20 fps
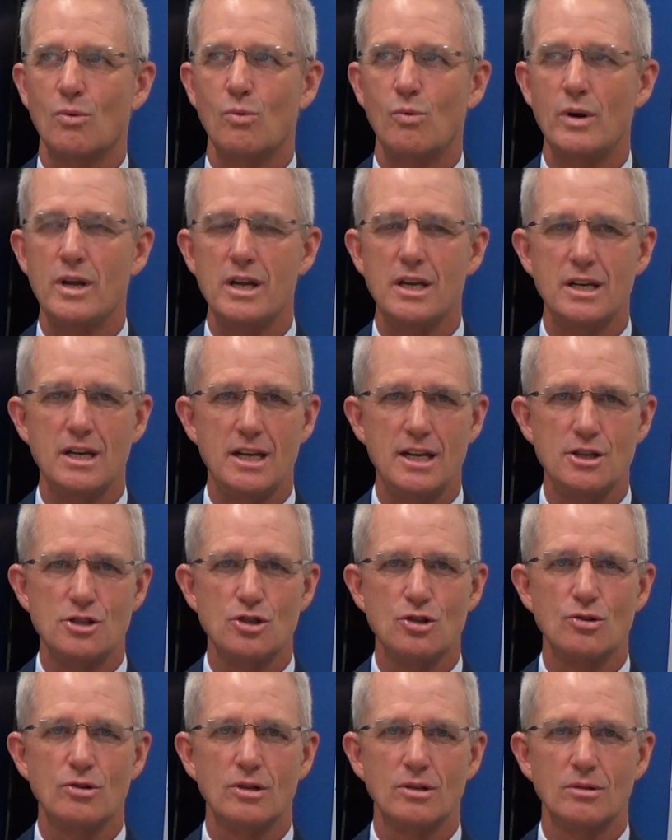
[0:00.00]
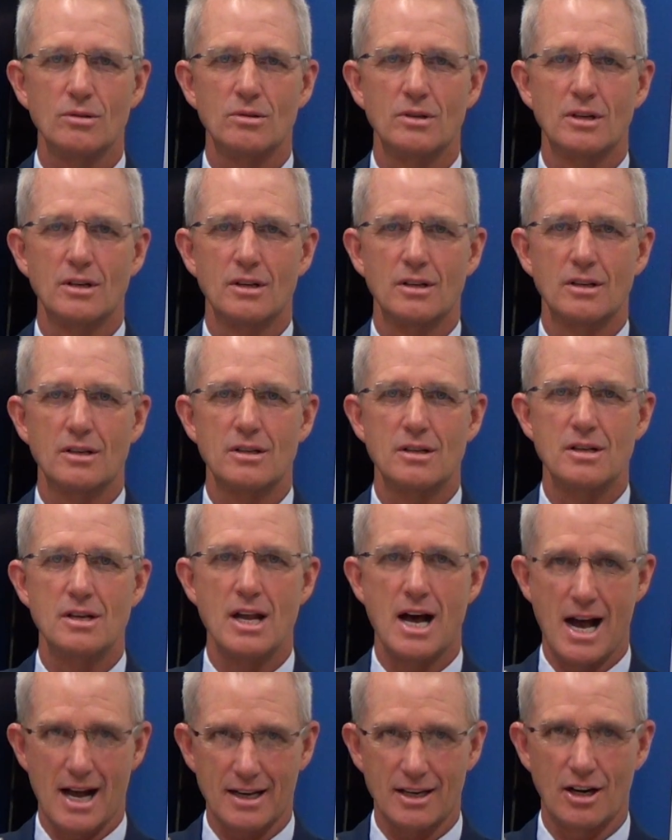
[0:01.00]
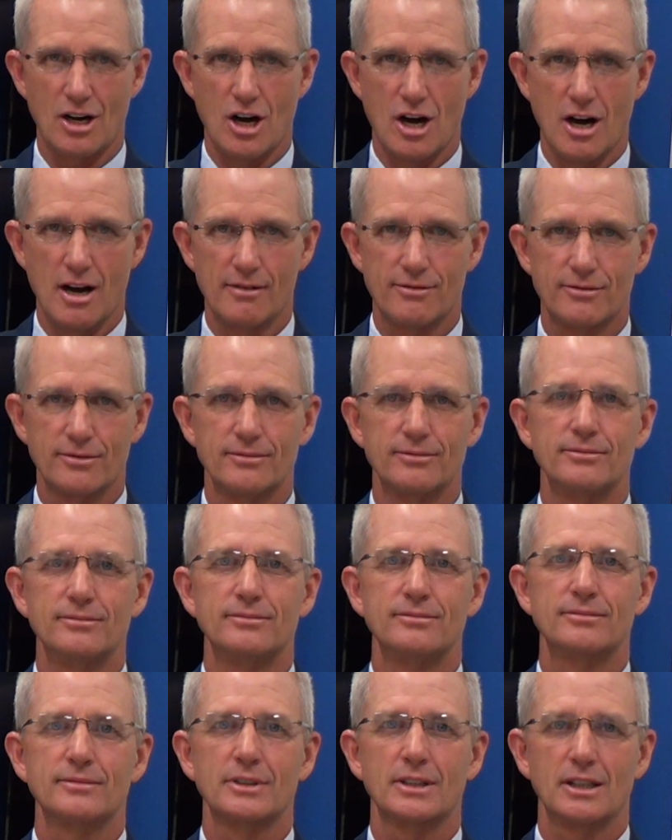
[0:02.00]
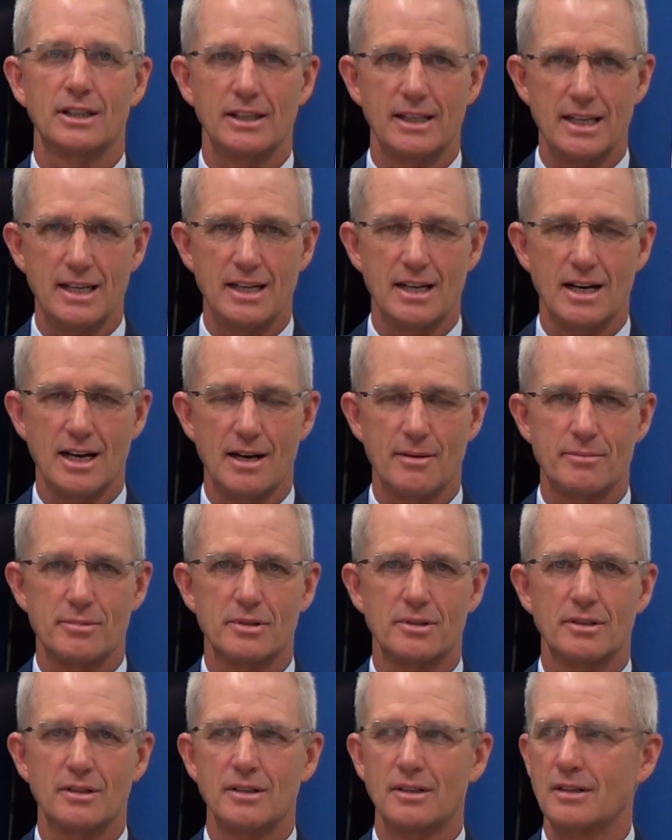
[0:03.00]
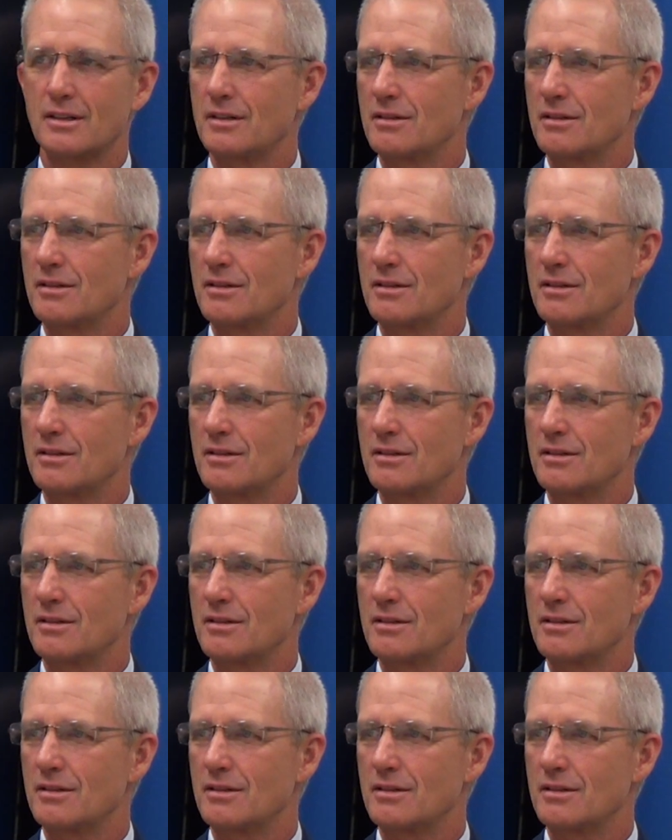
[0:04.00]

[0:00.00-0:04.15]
We need you to knock it off, clean up,